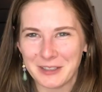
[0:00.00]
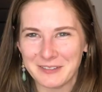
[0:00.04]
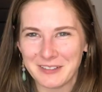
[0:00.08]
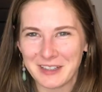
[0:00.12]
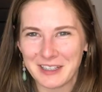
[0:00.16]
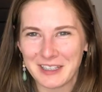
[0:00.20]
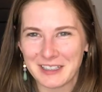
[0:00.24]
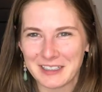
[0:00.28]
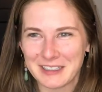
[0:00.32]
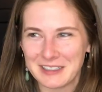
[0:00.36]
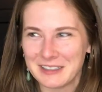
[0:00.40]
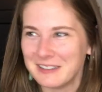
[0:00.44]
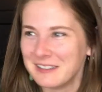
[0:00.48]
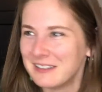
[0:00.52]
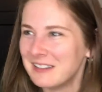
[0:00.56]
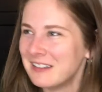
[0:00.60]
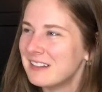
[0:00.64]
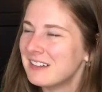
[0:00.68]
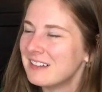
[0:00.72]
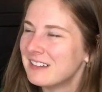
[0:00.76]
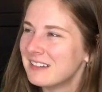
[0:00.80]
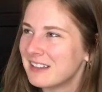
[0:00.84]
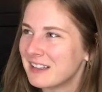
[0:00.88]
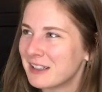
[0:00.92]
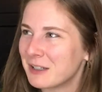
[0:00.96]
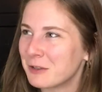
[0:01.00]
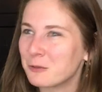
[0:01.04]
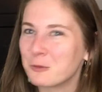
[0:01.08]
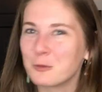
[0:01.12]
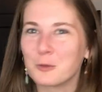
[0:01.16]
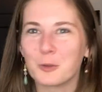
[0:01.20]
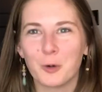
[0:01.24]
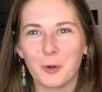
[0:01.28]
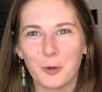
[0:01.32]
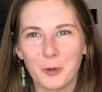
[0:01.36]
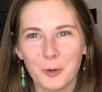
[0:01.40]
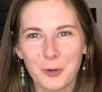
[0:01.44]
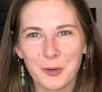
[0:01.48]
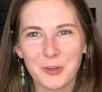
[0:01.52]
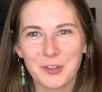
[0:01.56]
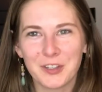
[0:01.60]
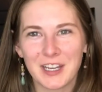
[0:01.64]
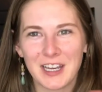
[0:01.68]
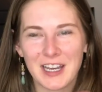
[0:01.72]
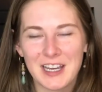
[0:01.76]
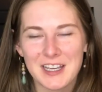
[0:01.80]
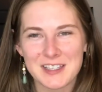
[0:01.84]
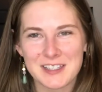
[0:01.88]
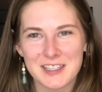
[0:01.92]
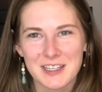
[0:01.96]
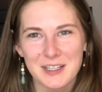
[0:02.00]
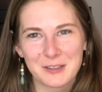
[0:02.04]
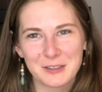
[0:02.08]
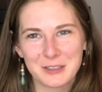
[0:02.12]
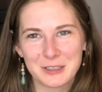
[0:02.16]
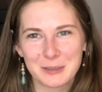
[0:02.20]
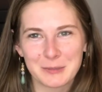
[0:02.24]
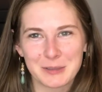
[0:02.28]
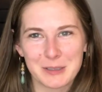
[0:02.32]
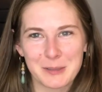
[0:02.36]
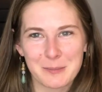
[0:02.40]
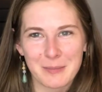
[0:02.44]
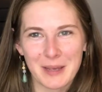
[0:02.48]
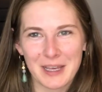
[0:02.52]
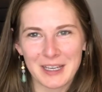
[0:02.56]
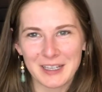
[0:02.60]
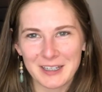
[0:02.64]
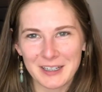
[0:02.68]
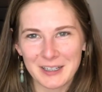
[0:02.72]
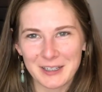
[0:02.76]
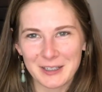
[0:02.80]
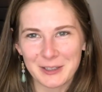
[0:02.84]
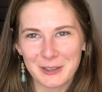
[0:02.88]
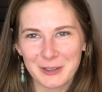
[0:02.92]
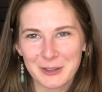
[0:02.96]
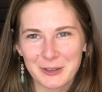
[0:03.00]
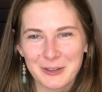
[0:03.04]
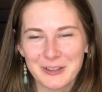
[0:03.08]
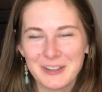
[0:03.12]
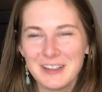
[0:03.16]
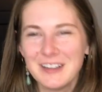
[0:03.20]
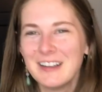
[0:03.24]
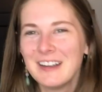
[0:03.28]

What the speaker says: Like a roll that has like a little bit of mango